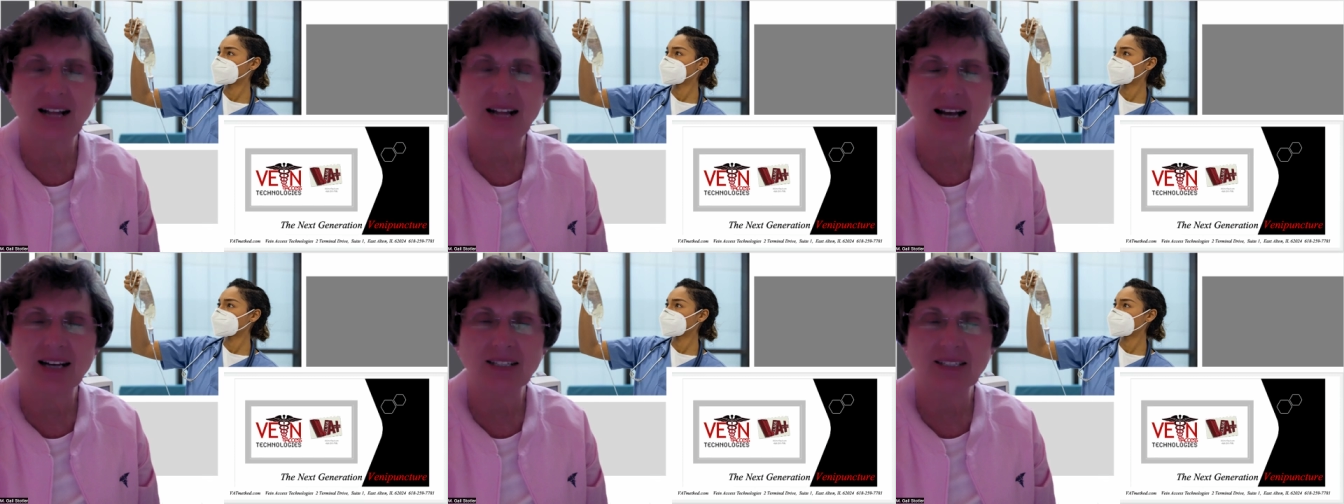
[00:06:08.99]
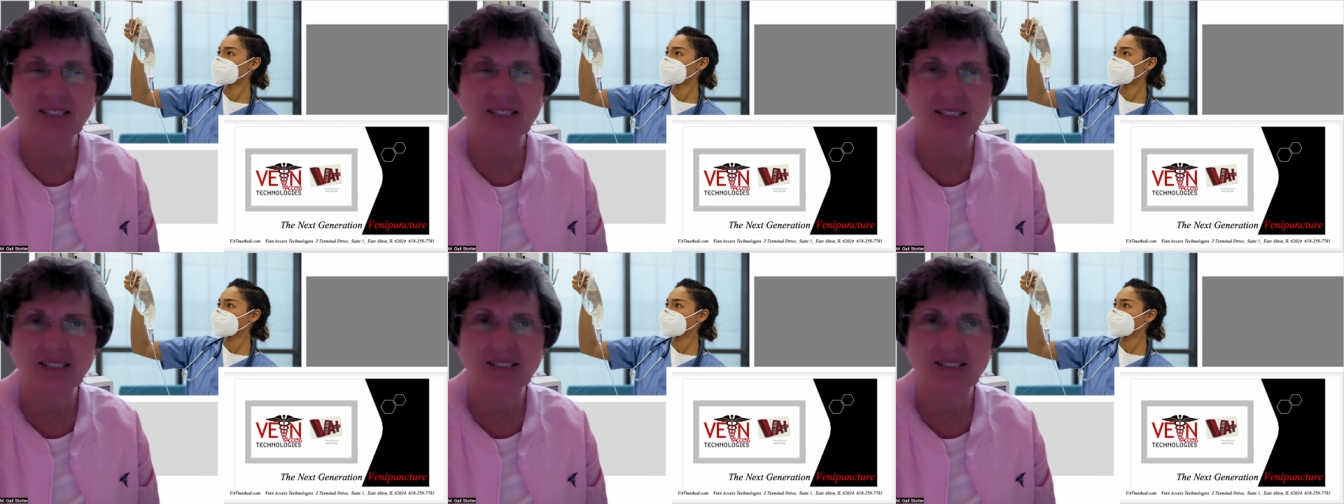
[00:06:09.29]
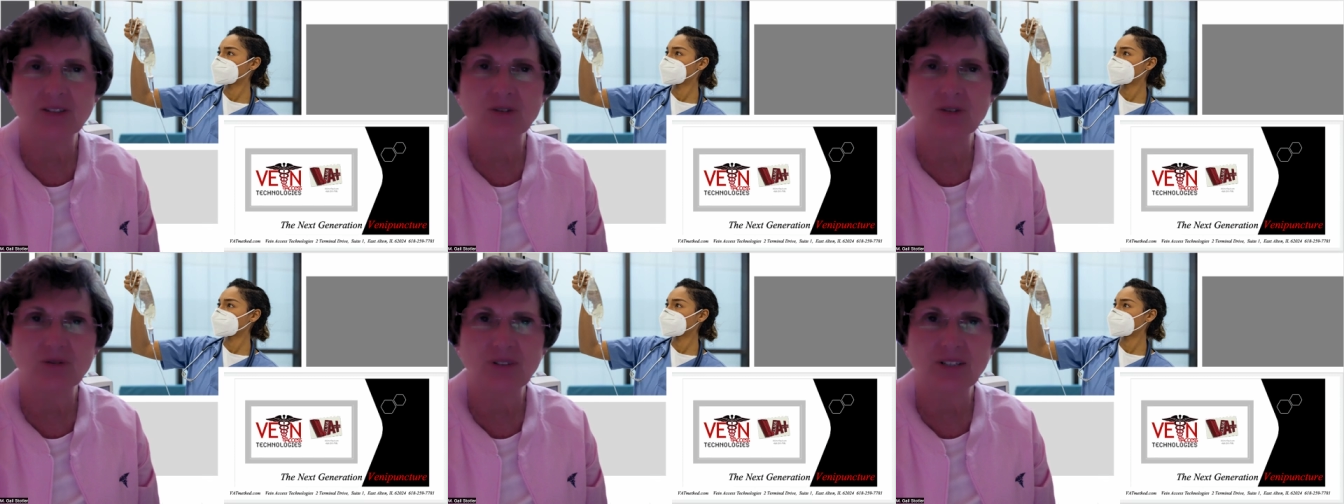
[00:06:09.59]
access
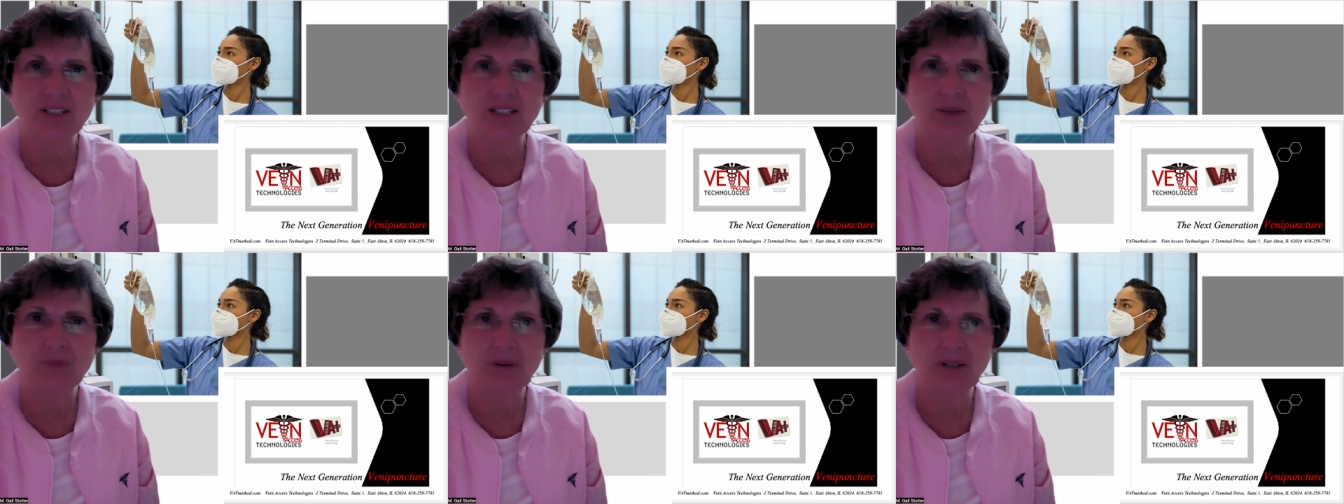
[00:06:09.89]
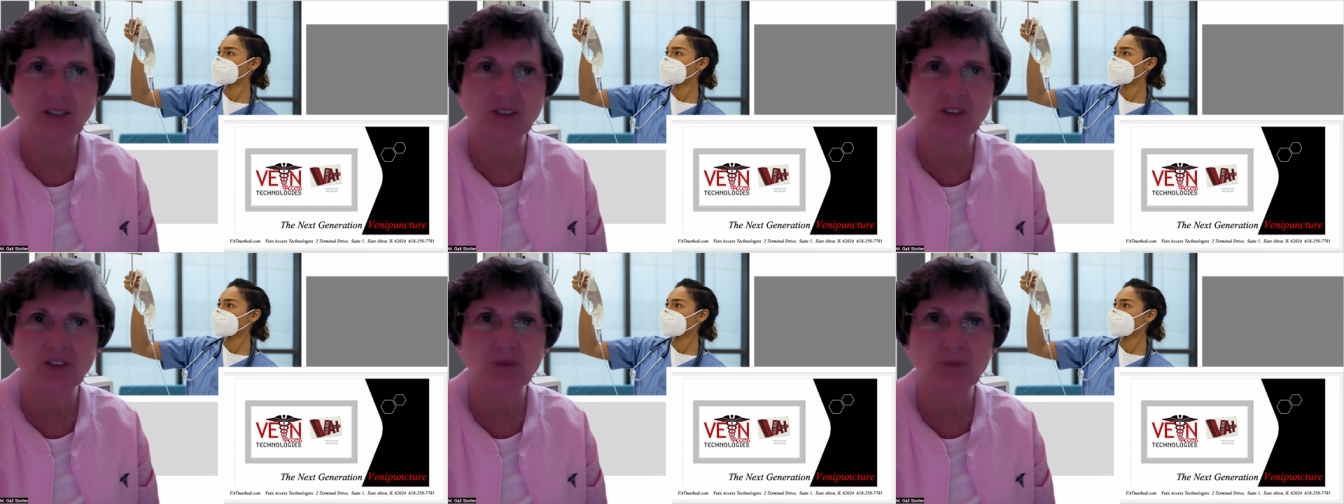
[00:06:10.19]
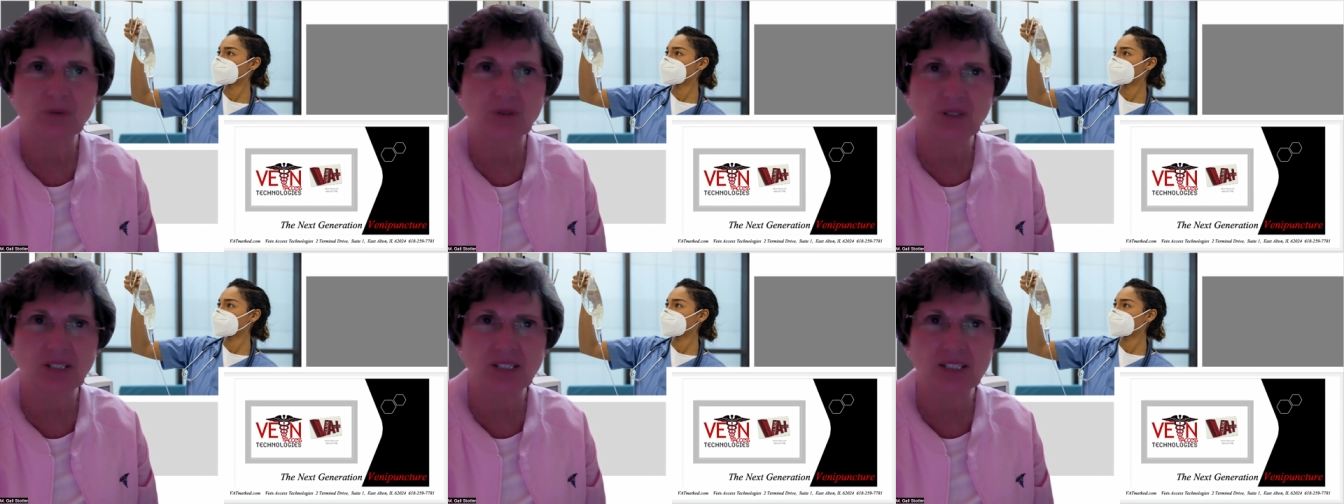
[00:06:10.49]
or venipuncture
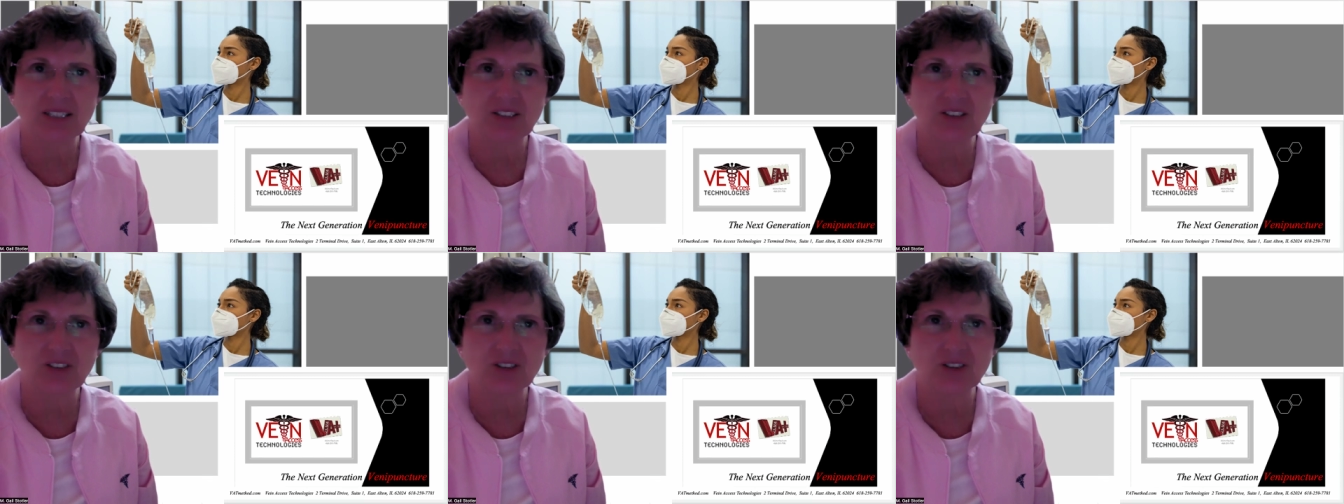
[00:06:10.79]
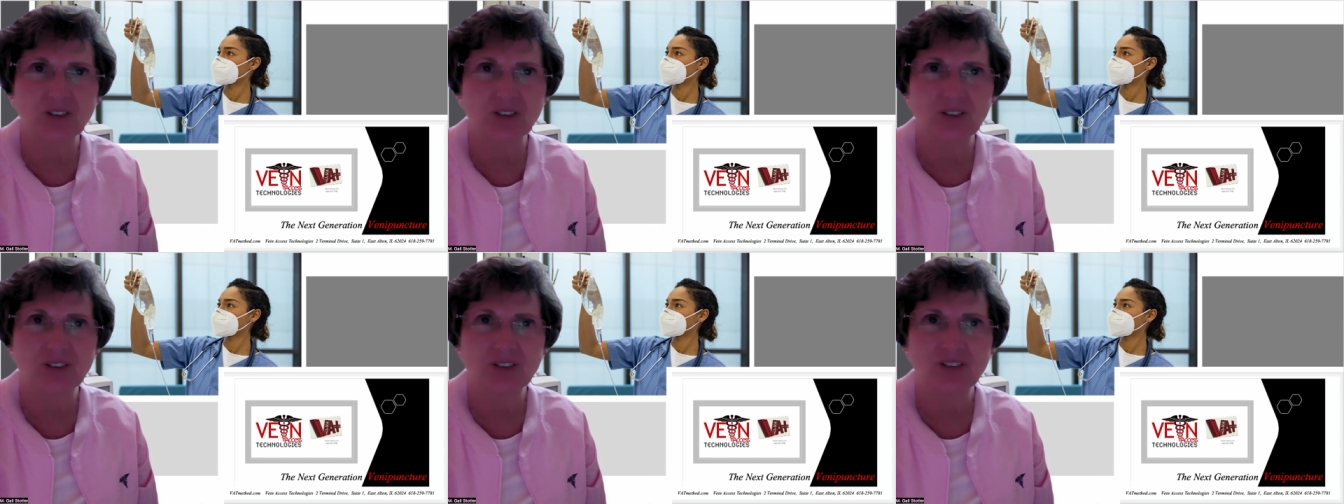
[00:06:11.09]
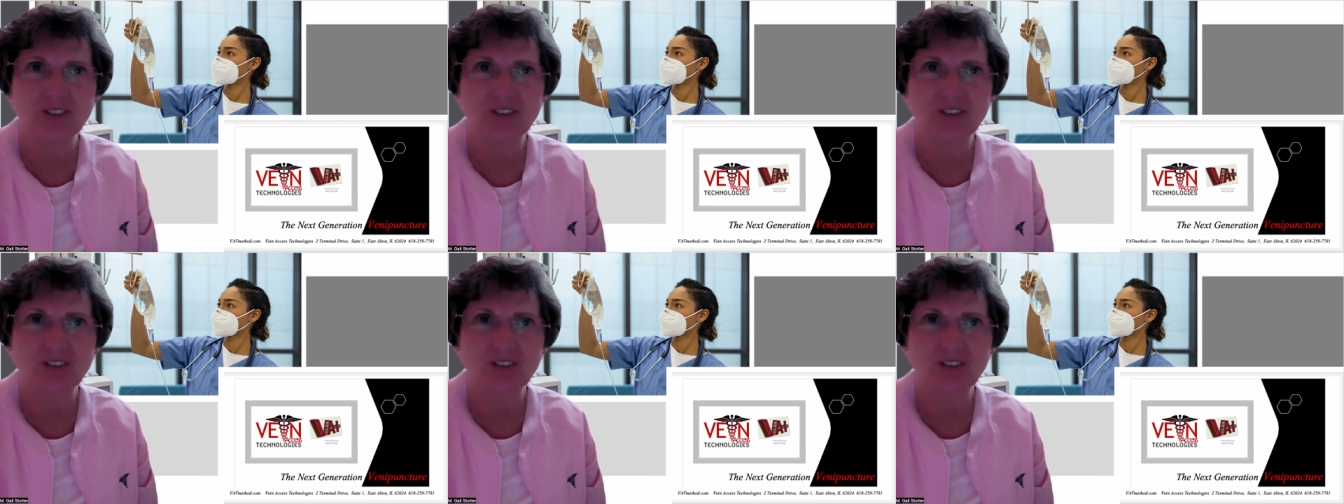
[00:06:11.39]
procedure.